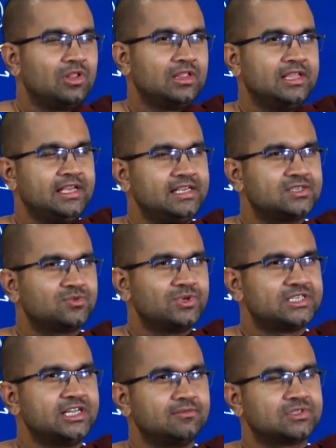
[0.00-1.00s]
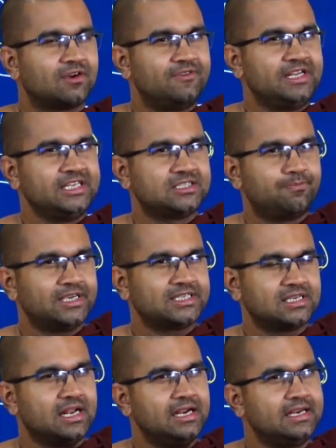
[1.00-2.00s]
these wisdoms of
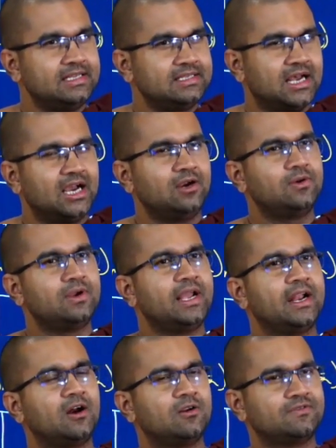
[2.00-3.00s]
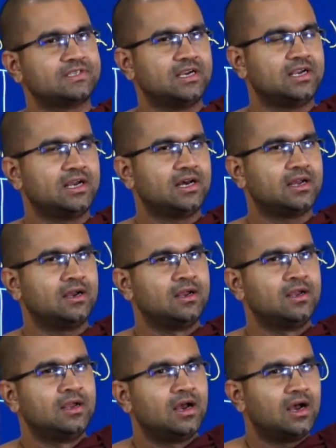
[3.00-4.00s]
dispassion and desire to get out of sankhara
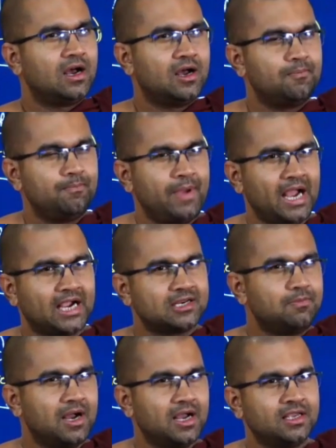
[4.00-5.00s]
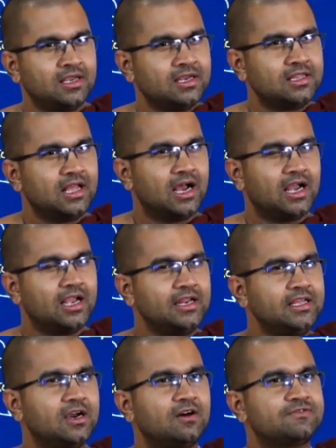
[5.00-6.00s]
are backed by the
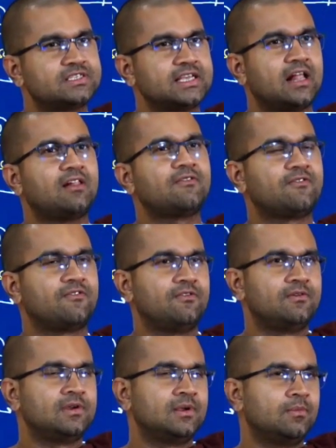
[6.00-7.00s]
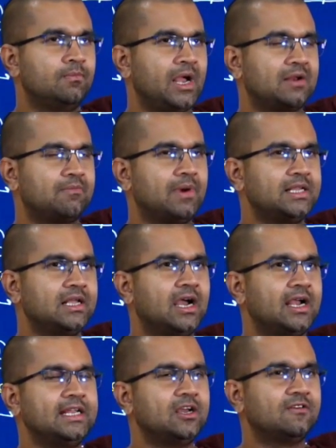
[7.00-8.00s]
idea of self. Backed by the
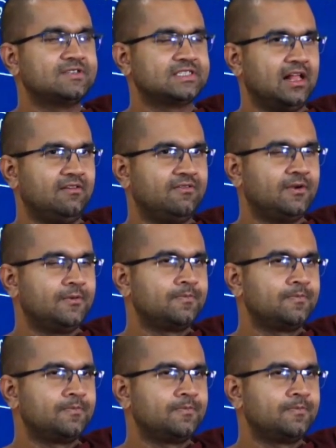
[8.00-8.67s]
idea of self.